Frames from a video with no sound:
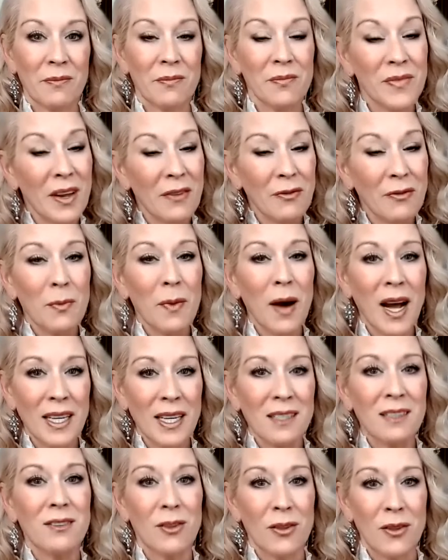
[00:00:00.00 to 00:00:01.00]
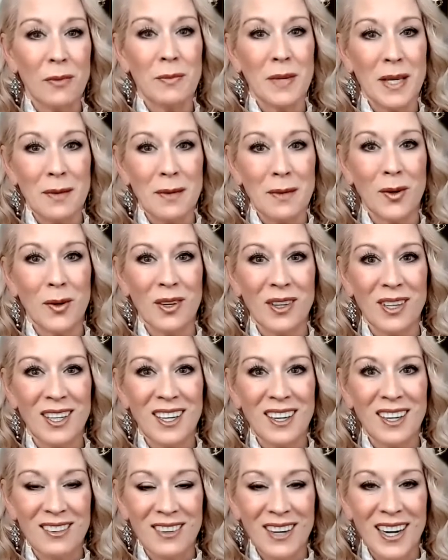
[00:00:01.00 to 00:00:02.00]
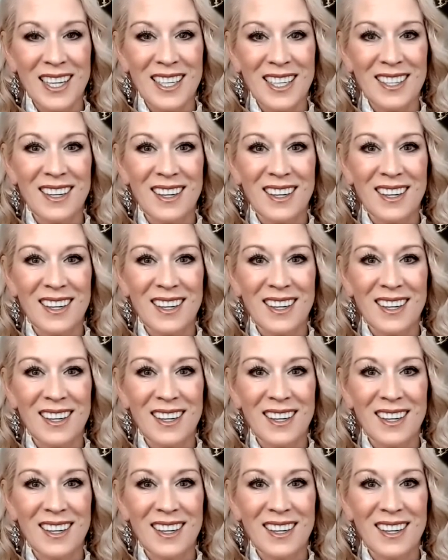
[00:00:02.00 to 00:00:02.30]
Never mind the people, right?